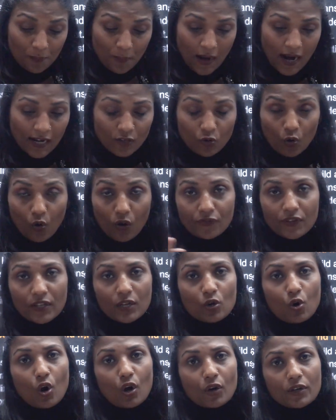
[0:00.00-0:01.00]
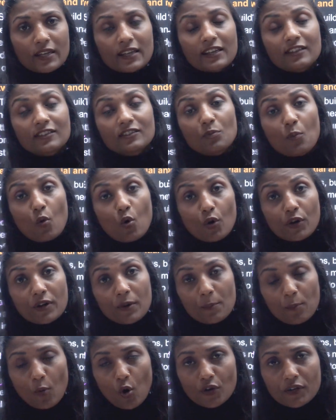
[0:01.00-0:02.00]
part of the recording is more
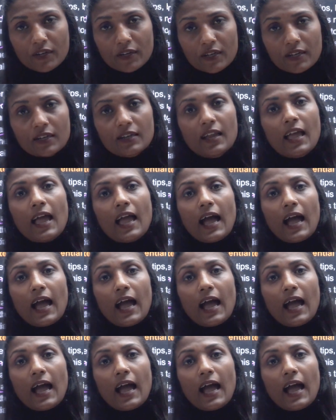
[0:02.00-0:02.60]
important,